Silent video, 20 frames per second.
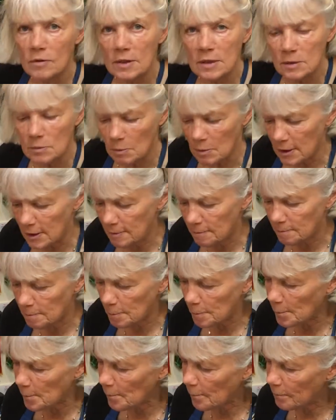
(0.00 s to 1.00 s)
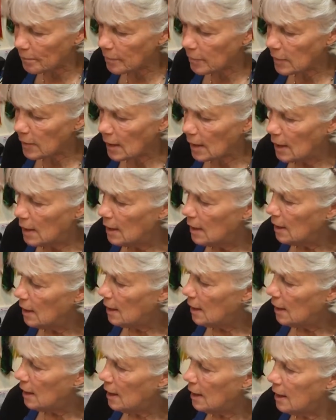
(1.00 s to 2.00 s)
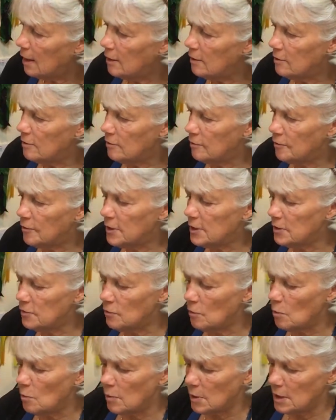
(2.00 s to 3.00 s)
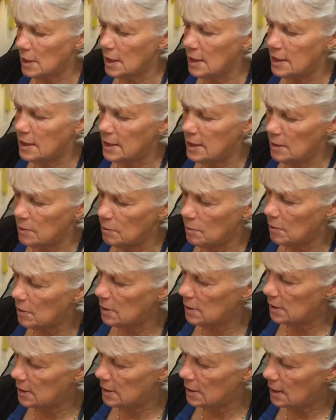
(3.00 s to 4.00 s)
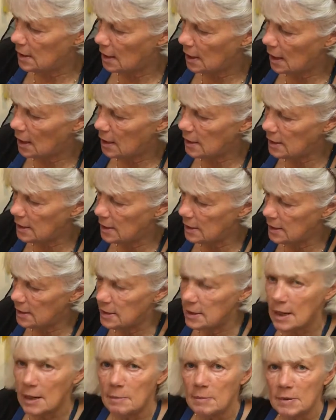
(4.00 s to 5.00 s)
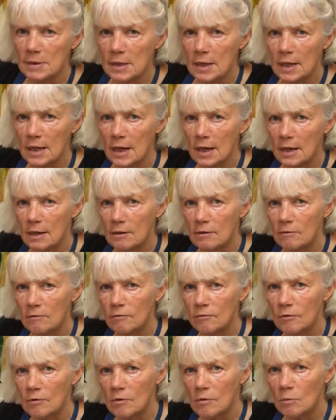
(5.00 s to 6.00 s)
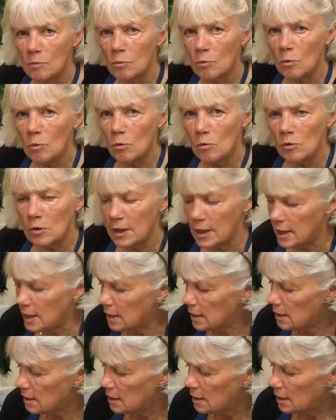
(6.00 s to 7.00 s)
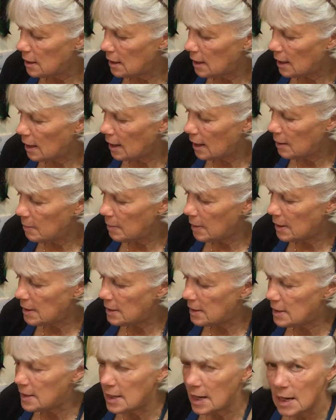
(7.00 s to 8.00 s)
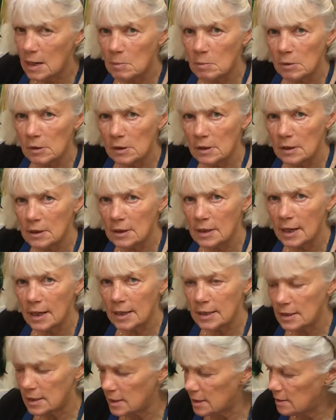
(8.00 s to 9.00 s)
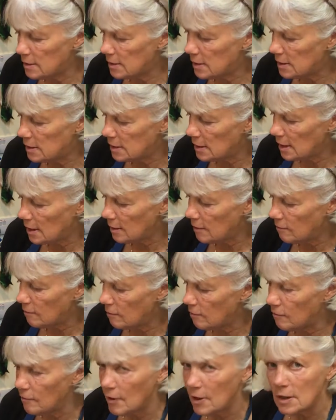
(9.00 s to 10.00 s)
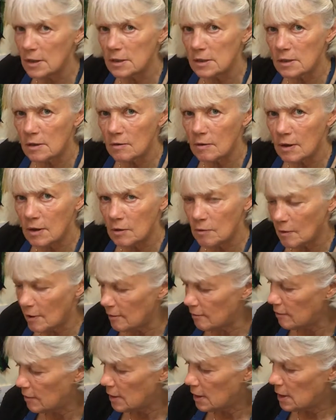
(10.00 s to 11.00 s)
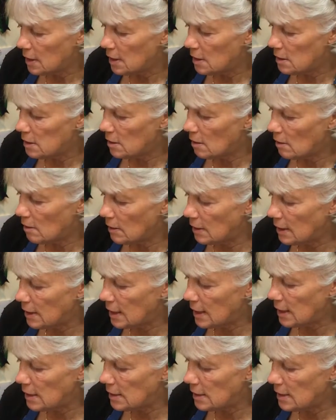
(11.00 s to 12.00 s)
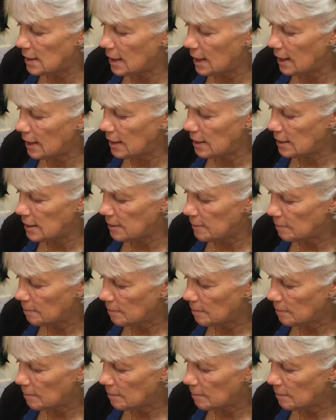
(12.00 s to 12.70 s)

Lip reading: one. And first of all, what I did was I did the same as I had for the wall here. I made the table lighter, this side of the vase, so that you have dark against light.